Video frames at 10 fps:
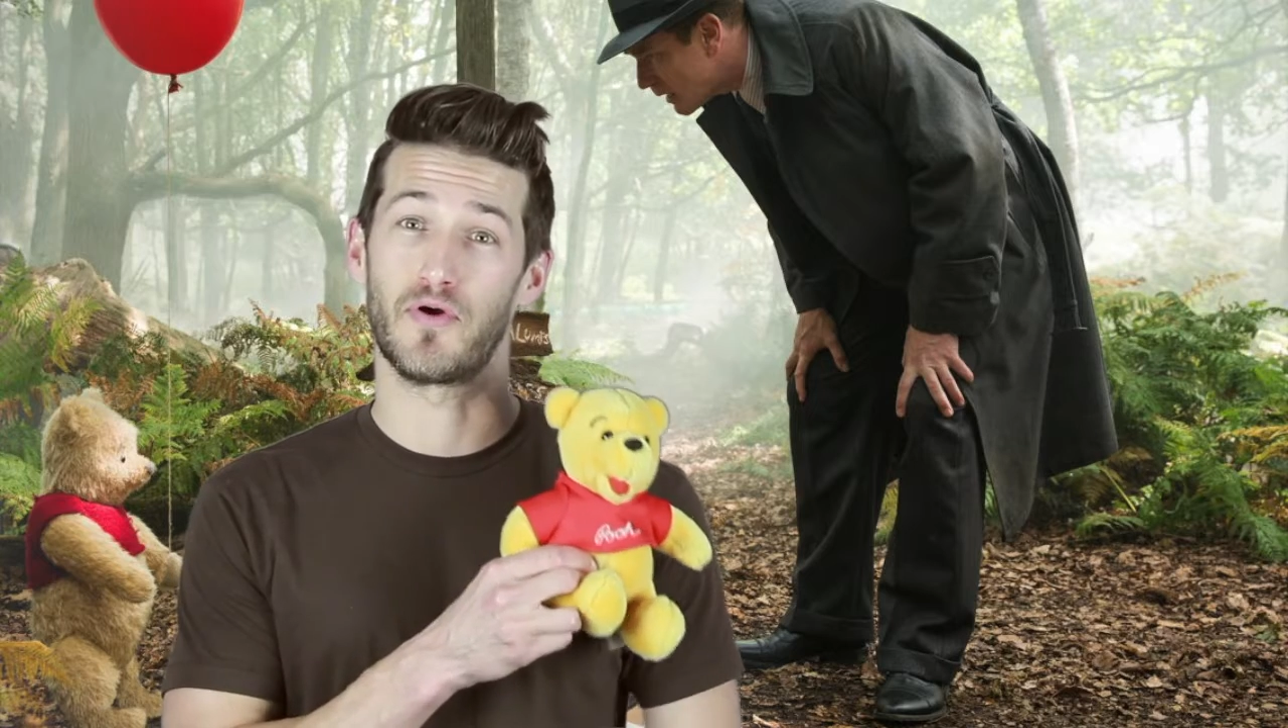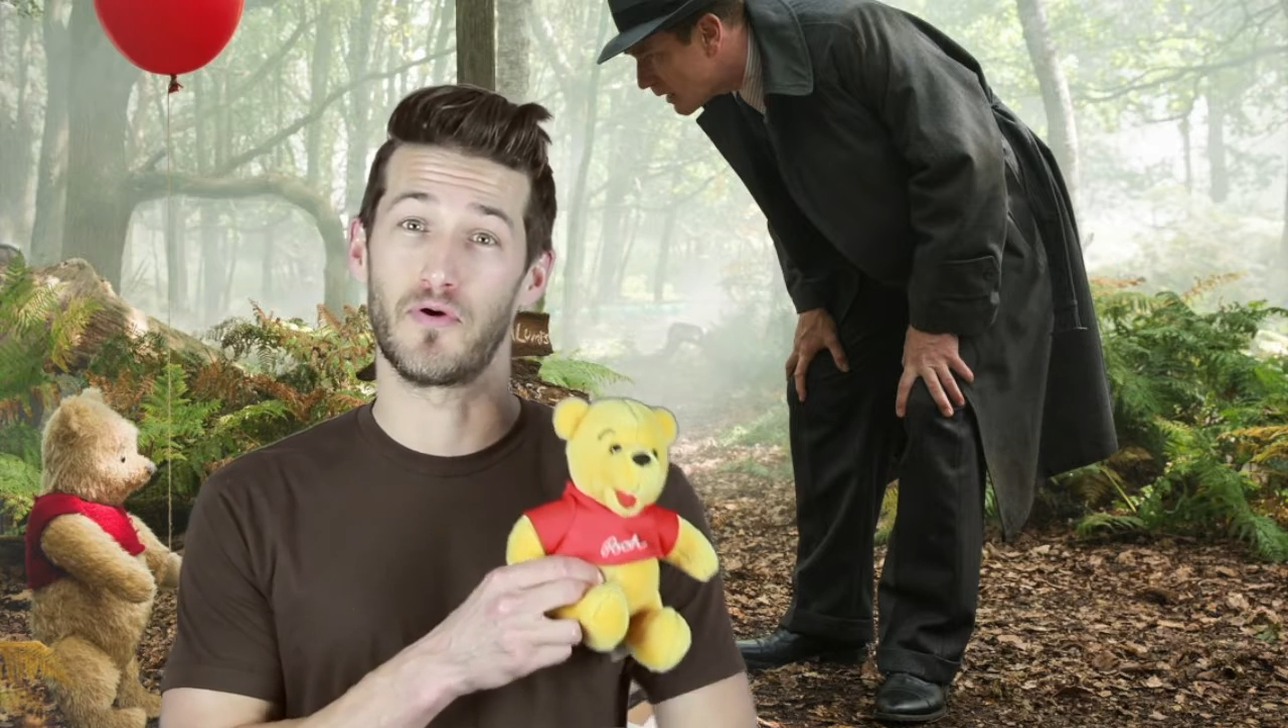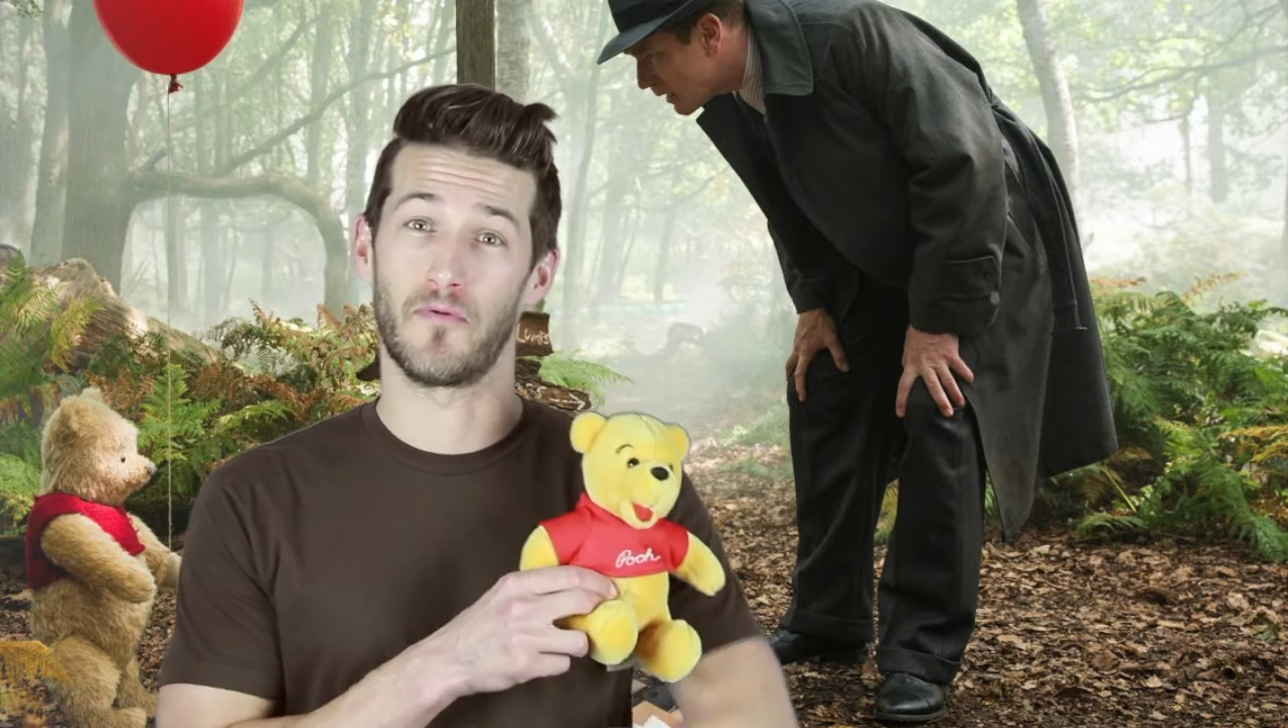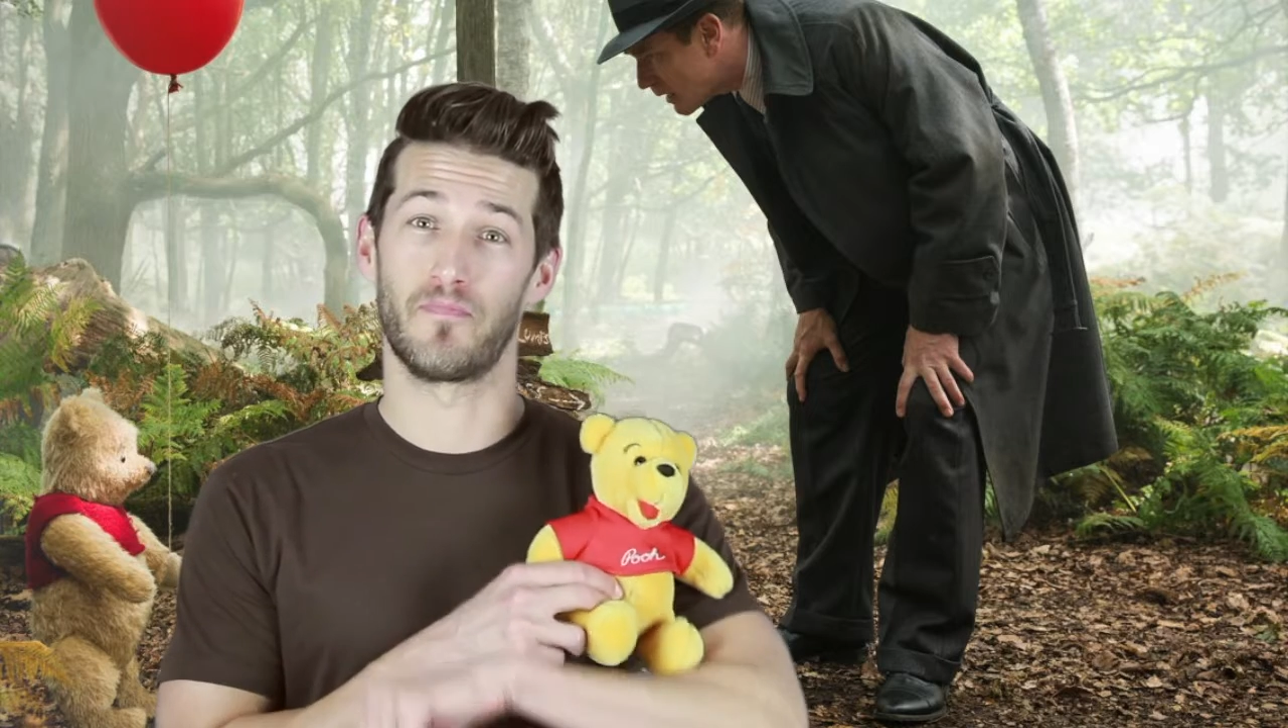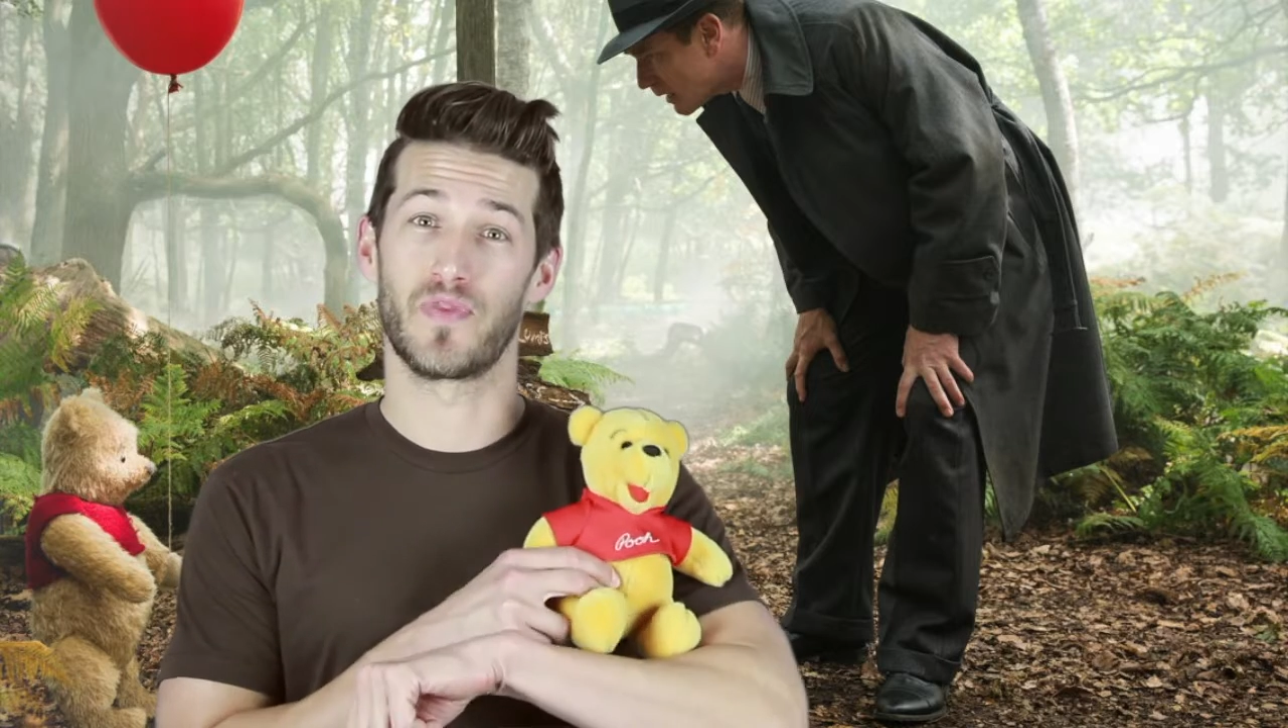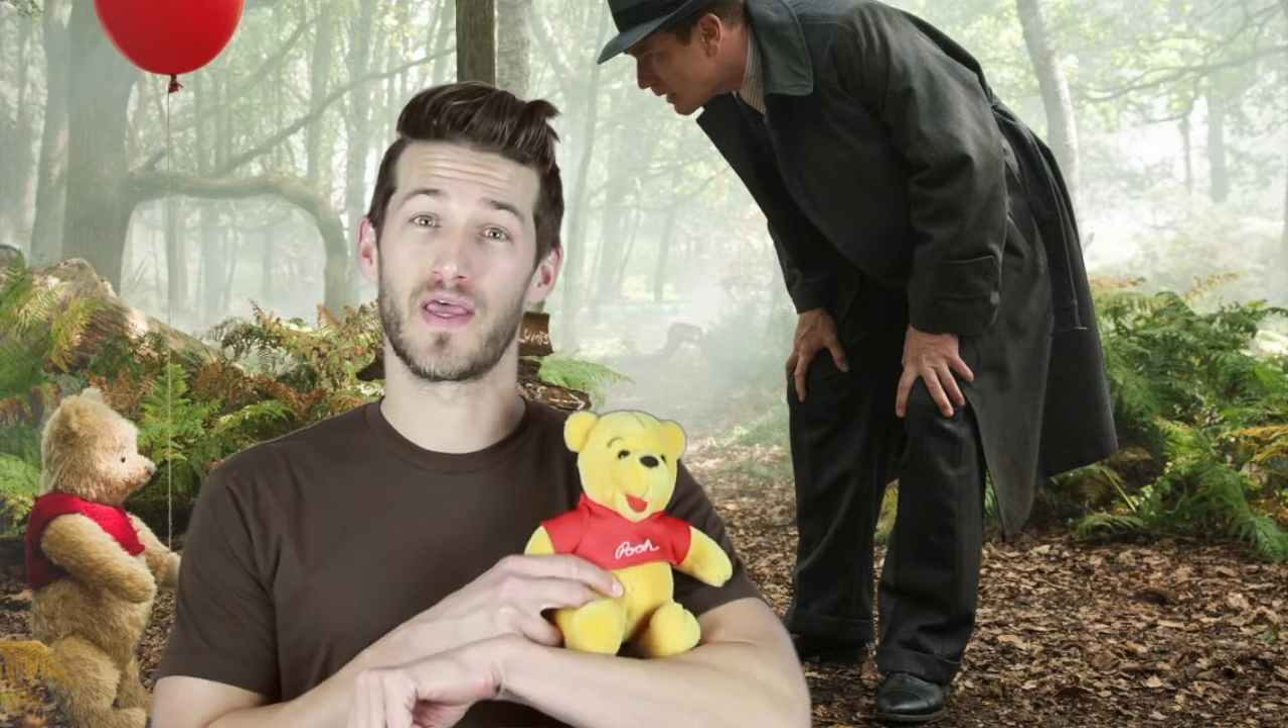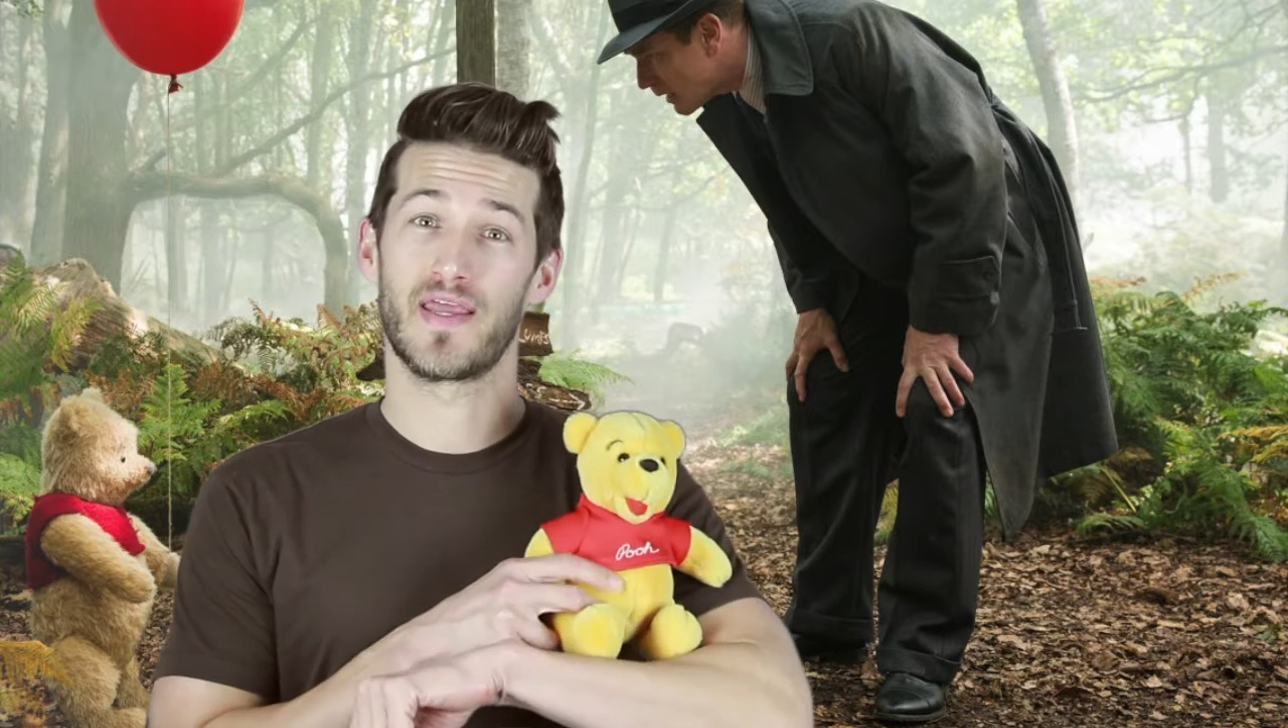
Pooh.